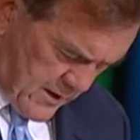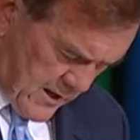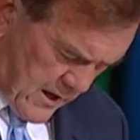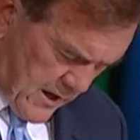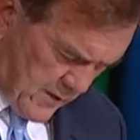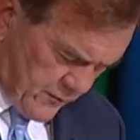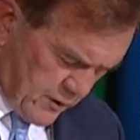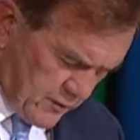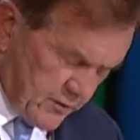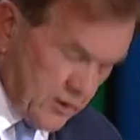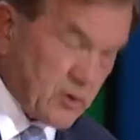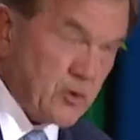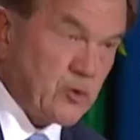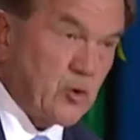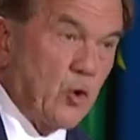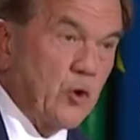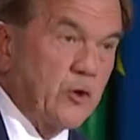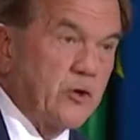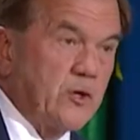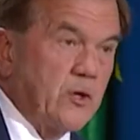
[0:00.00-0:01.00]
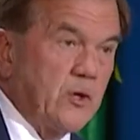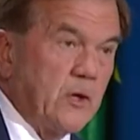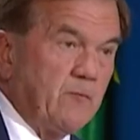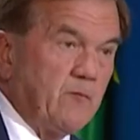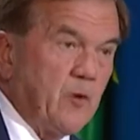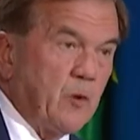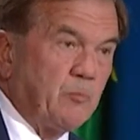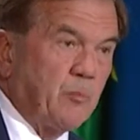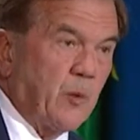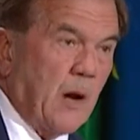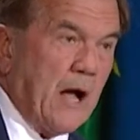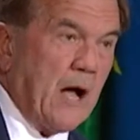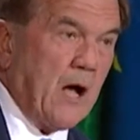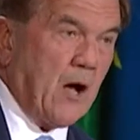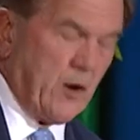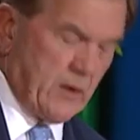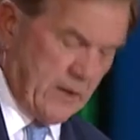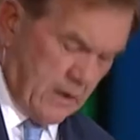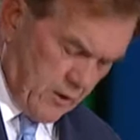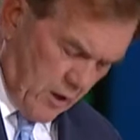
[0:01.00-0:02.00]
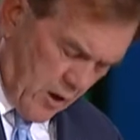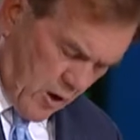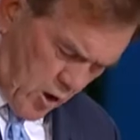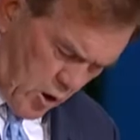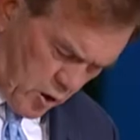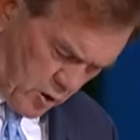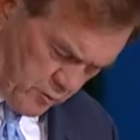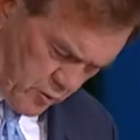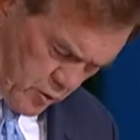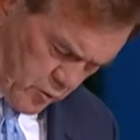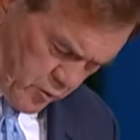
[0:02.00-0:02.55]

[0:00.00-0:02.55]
and the distortion of your proud and honorable